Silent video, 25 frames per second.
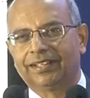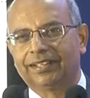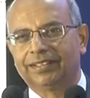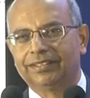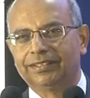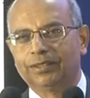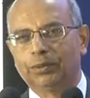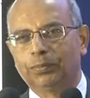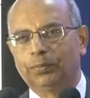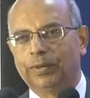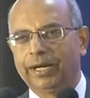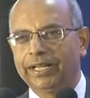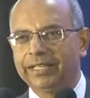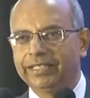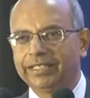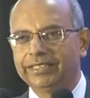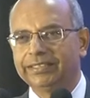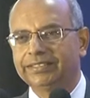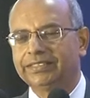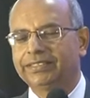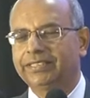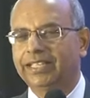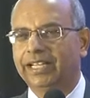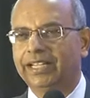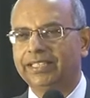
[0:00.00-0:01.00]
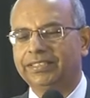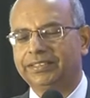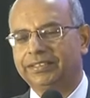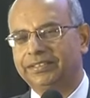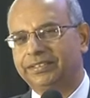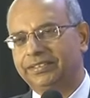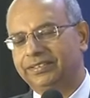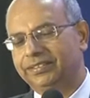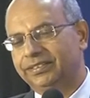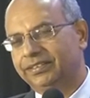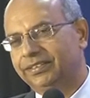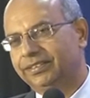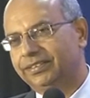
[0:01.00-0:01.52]
The one is that
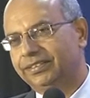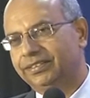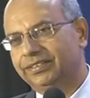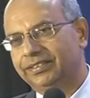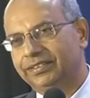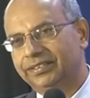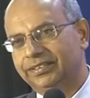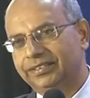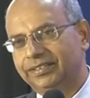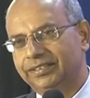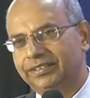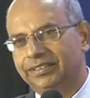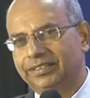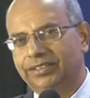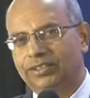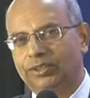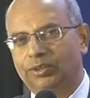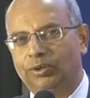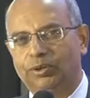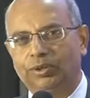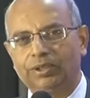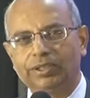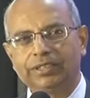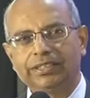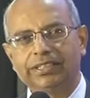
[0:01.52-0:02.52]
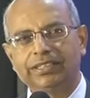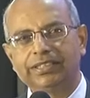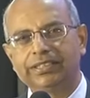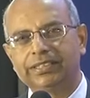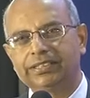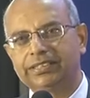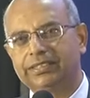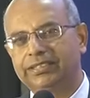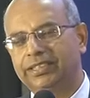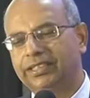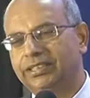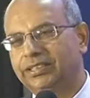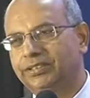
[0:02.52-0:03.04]
all the
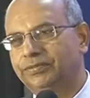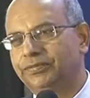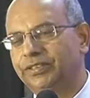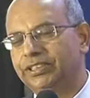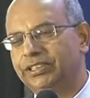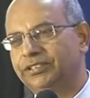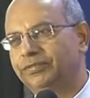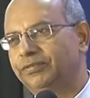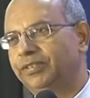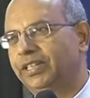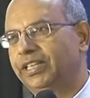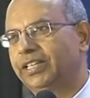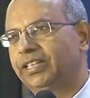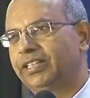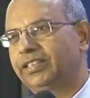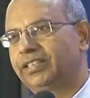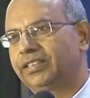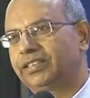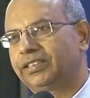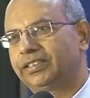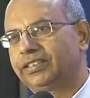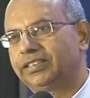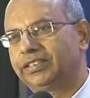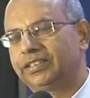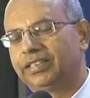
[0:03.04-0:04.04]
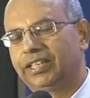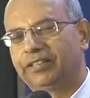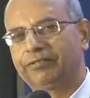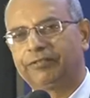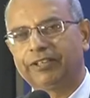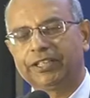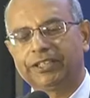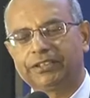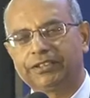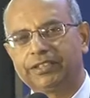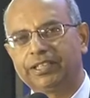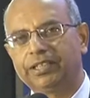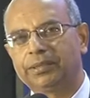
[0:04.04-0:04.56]
districts which were
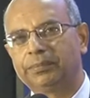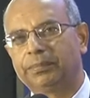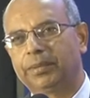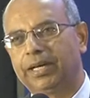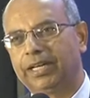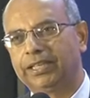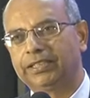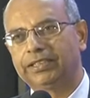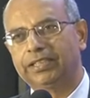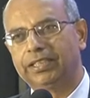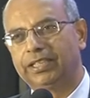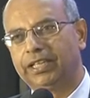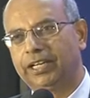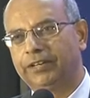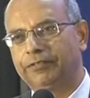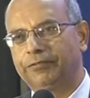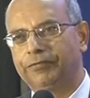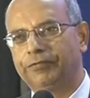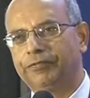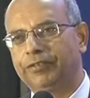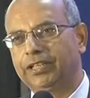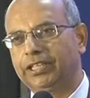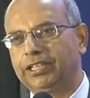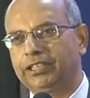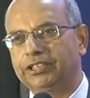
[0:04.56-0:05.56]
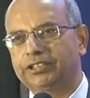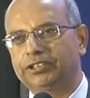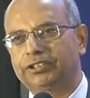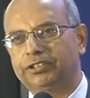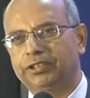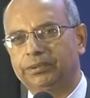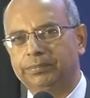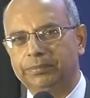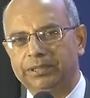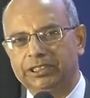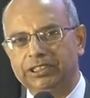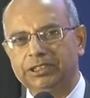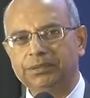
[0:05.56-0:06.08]
affected by the left-wing
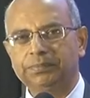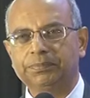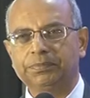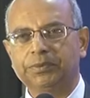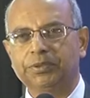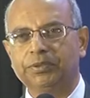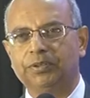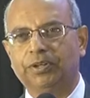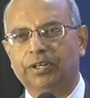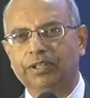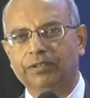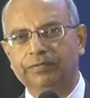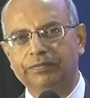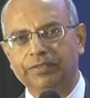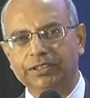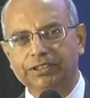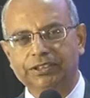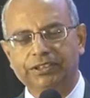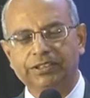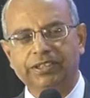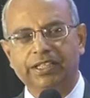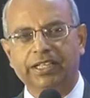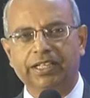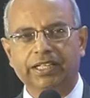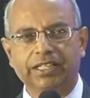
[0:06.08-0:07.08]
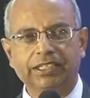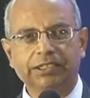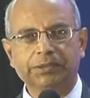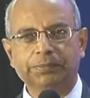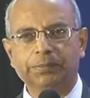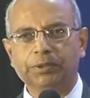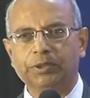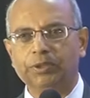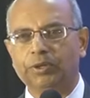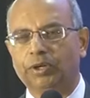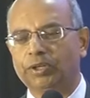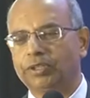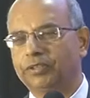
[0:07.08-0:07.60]
extremism, on which there has
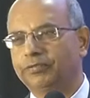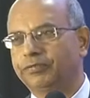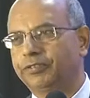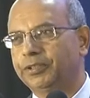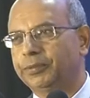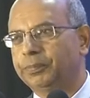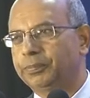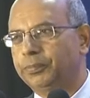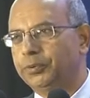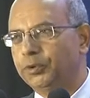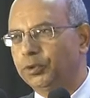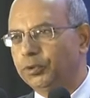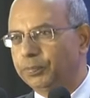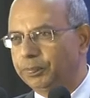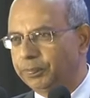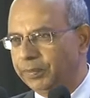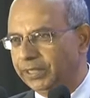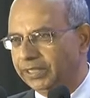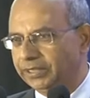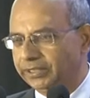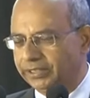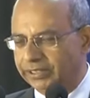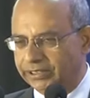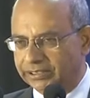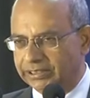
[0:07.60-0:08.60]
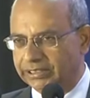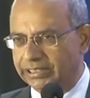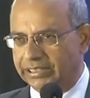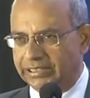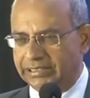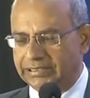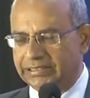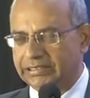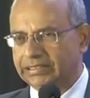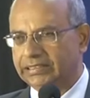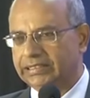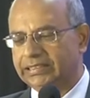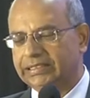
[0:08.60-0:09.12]
been a lot of improvement these
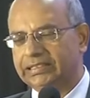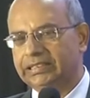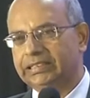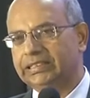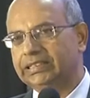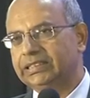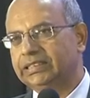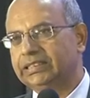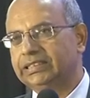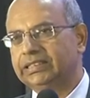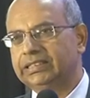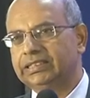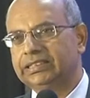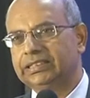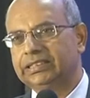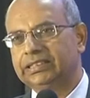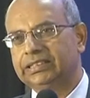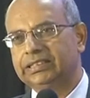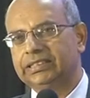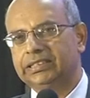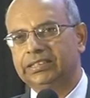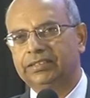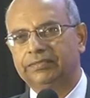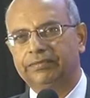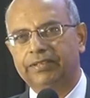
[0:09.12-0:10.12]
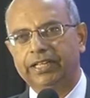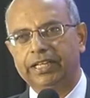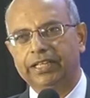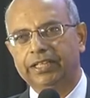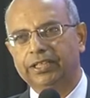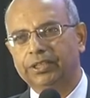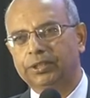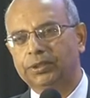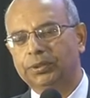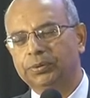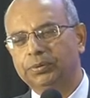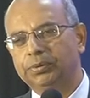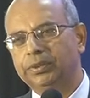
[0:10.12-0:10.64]
days, were
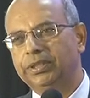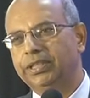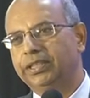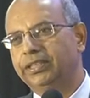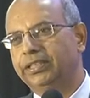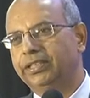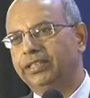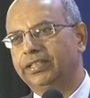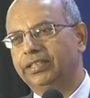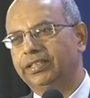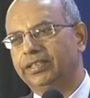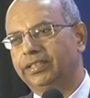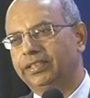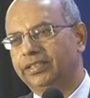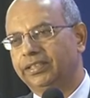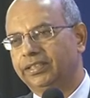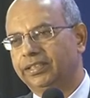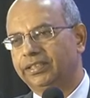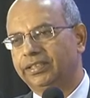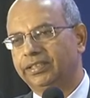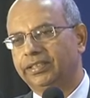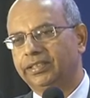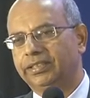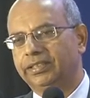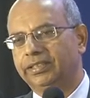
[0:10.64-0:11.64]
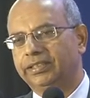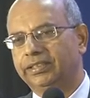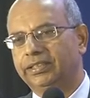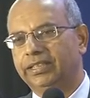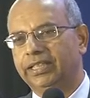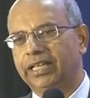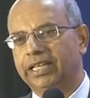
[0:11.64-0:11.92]
included in the